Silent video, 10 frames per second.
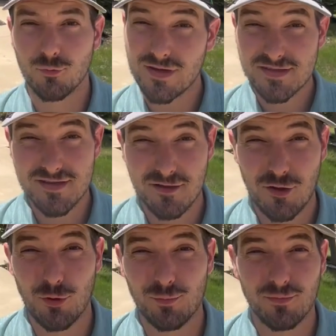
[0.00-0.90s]
resale
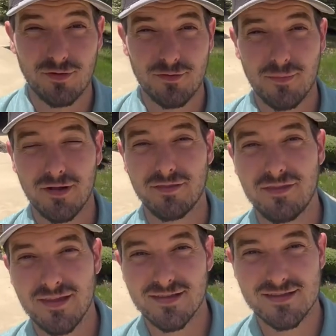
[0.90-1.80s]
home of the month
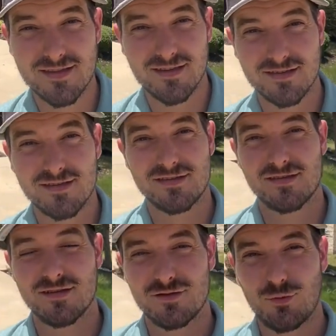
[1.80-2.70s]
is this
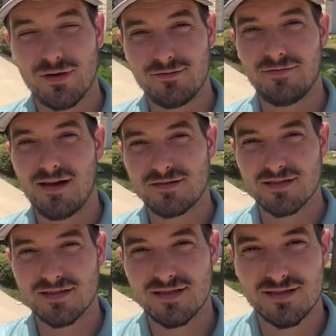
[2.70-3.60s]

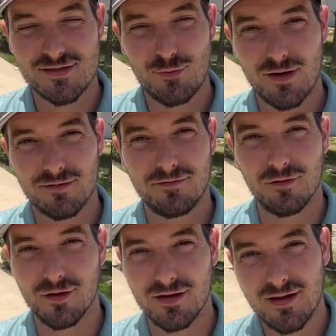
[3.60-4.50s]
2516 square
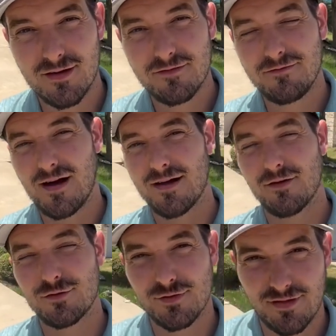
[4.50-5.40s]
foot,
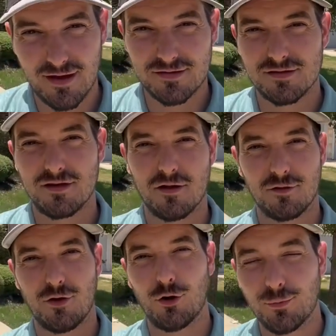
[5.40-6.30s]

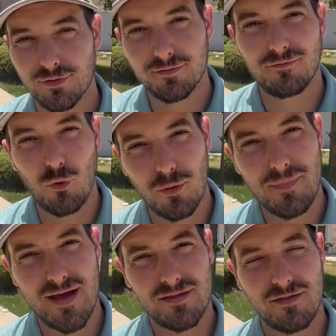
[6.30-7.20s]
$500,000 home. It's a
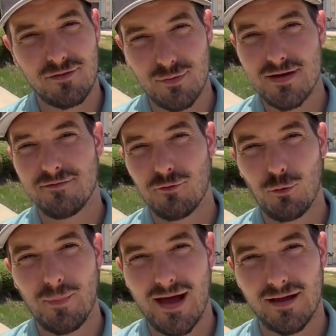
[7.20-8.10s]
4-bed, 3
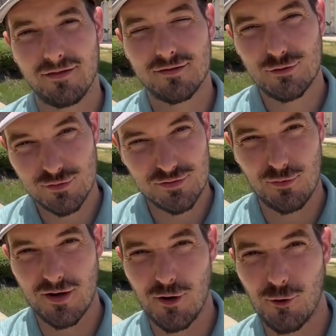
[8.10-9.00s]
full bath,
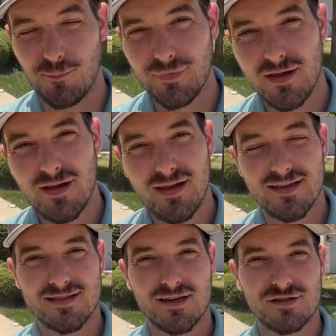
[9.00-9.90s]
2-story home. And
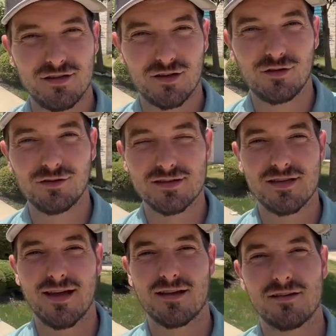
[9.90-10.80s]
it's actually on a
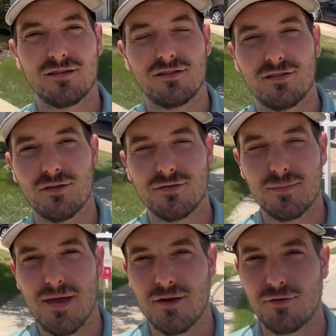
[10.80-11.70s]
cul-de-sac. So if I
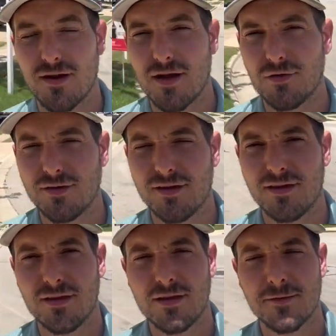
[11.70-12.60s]
pan around,
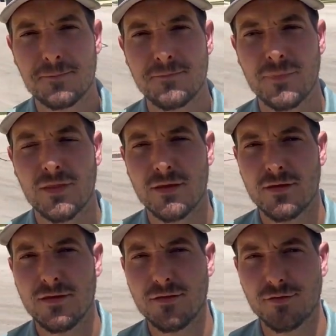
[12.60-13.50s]

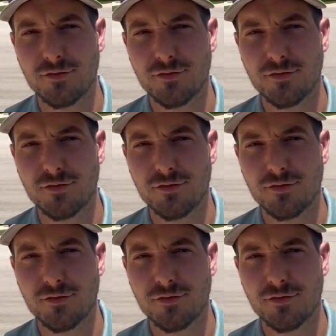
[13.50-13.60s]
you'll